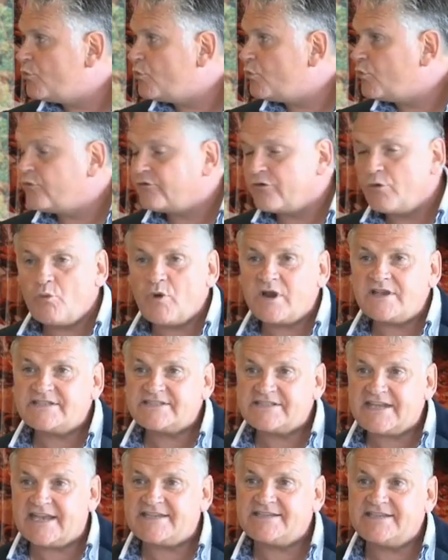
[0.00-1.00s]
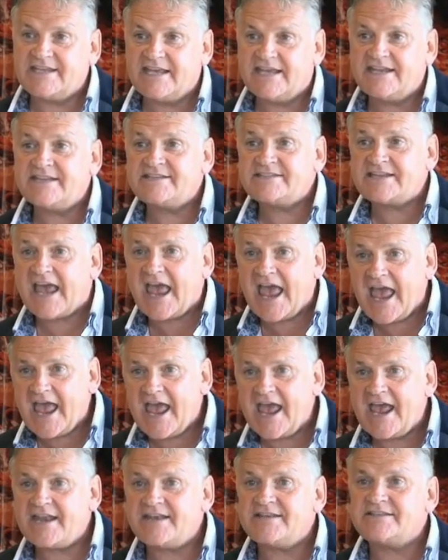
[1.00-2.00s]
from once getting it. It's a
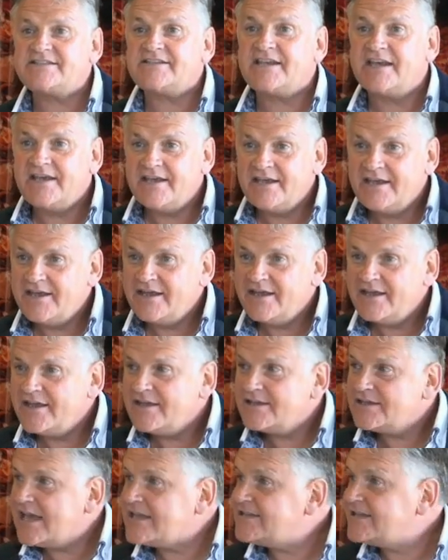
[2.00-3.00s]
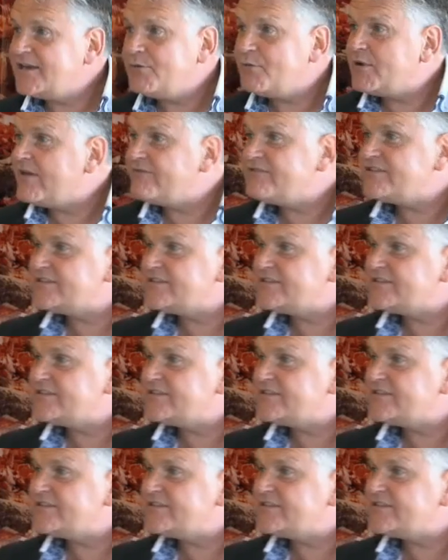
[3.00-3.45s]
hand. Has anyone ever